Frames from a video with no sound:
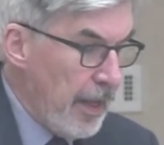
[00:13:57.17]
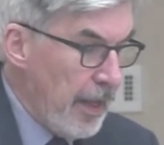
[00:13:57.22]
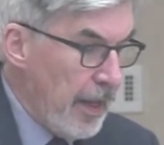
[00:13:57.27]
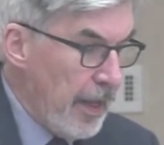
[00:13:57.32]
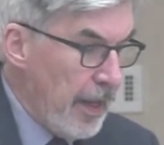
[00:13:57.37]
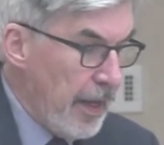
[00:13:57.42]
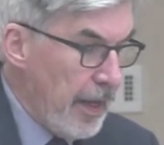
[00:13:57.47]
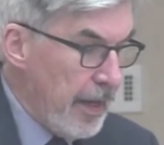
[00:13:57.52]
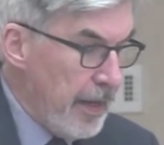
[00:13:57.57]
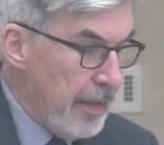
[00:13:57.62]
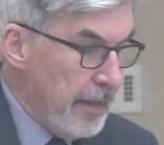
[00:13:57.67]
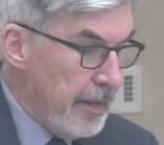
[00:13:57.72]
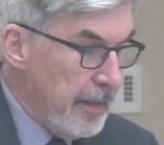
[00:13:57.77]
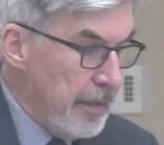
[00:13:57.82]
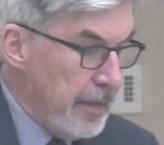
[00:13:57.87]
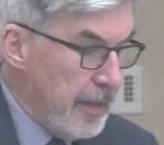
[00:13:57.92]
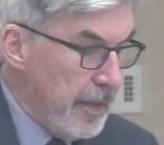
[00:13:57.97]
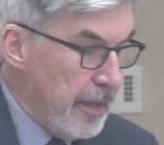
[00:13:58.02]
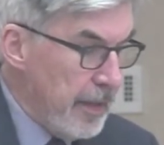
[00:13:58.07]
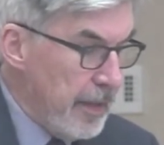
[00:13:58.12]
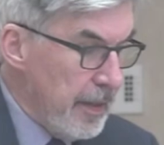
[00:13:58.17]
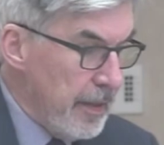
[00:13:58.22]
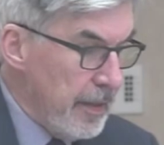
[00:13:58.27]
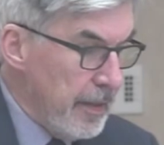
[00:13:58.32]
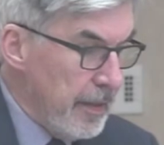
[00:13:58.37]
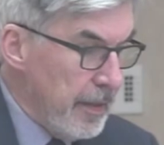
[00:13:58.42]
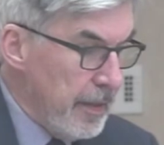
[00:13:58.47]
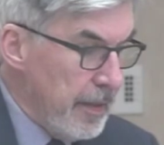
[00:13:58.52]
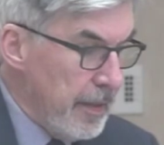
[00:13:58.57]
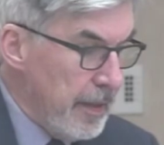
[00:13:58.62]

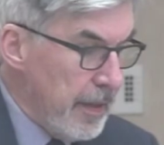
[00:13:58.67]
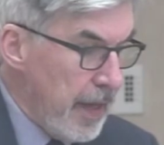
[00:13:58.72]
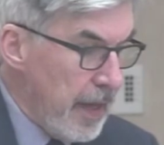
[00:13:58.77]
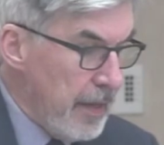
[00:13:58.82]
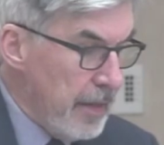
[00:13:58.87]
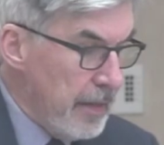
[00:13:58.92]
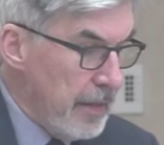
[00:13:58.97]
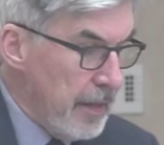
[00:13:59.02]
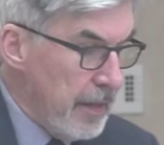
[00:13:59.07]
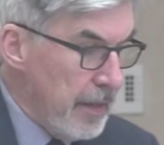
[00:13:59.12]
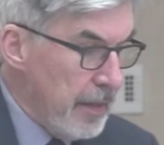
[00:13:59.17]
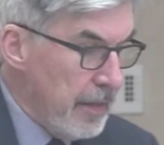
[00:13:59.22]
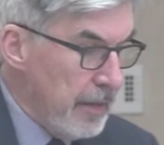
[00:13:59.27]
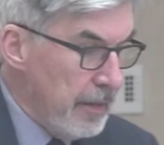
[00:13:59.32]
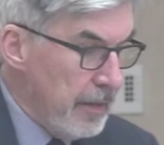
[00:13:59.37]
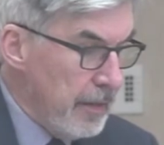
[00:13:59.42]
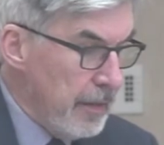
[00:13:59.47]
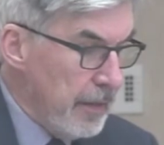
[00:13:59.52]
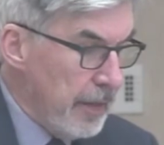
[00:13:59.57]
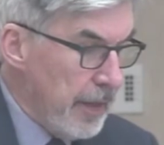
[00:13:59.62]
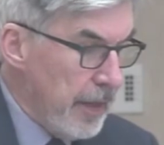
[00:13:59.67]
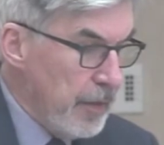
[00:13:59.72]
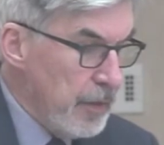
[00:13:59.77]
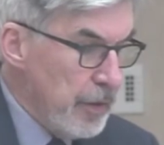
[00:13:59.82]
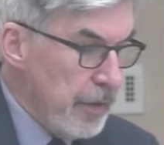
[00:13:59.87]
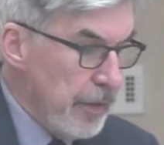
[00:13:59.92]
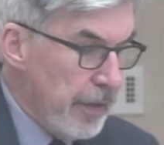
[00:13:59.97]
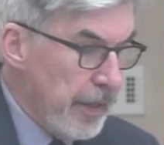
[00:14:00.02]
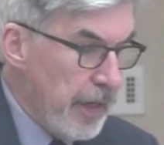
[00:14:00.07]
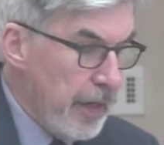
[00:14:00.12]
And then
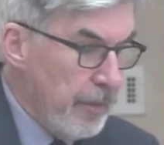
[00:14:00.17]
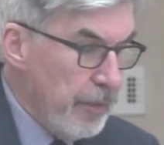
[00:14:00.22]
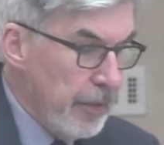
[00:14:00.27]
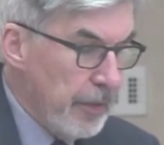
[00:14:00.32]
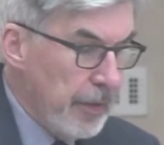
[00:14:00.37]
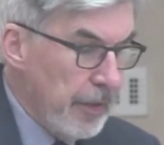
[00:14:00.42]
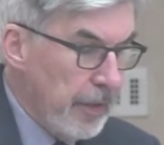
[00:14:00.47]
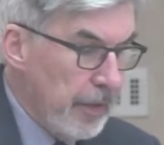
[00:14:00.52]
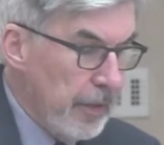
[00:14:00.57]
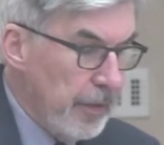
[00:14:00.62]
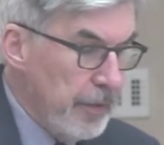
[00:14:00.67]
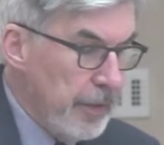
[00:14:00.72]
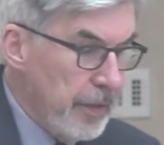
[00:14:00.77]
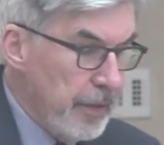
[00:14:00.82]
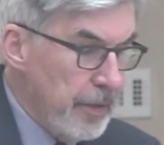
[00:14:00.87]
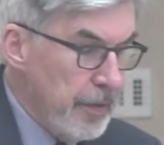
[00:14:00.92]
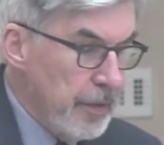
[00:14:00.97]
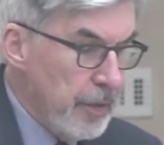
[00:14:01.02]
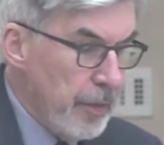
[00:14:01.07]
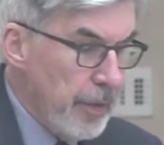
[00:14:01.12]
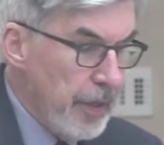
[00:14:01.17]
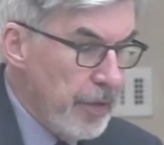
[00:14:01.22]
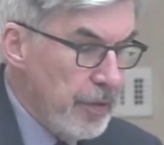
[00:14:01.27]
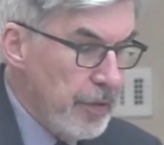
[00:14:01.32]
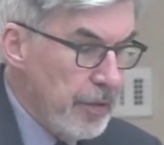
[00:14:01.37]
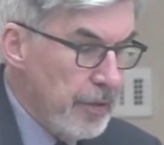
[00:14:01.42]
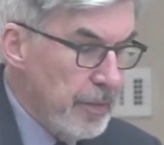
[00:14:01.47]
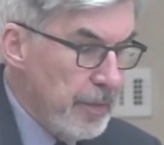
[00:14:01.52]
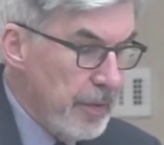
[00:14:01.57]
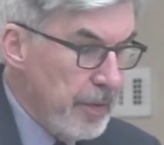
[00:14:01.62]
Councillor Cameron concluded his
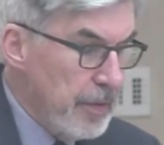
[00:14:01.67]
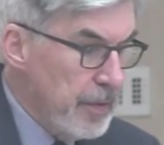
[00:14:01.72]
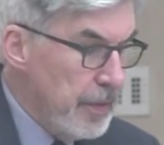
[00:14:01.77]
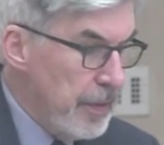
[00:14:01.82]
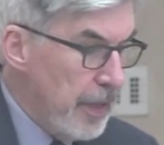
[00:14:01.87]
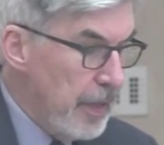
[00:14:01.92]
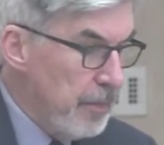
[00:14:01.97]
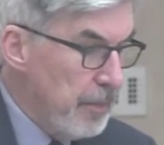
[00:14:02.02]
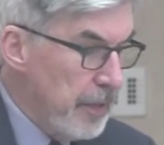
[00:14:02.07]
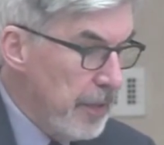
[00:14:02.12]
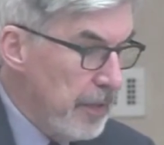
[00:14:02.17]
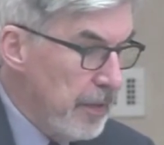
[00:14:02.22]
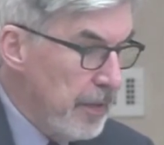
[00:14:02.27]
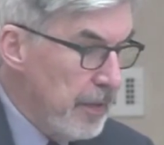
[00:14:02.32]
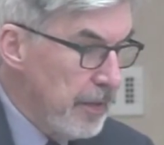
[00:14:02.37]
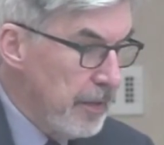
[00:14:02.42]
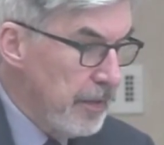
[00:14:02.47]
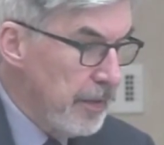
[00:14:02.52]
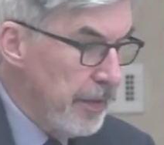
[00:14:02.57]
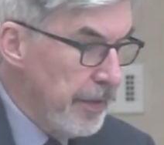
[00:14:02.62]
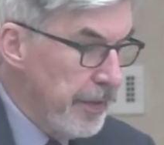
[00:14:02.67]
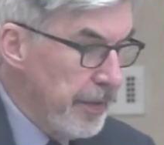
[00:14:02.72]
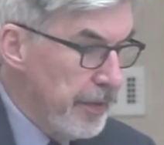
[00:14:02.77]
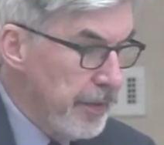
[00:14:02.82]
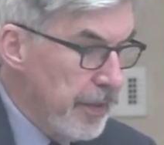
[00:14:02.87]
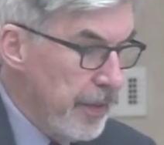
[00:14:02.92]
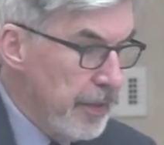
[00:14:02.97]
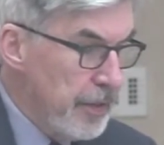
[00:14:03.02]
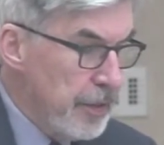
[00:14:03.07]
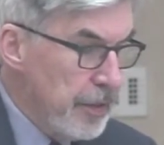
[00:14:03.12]
questions with the statement that he
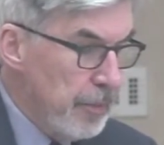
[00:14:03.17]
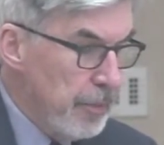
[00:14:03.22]
intends to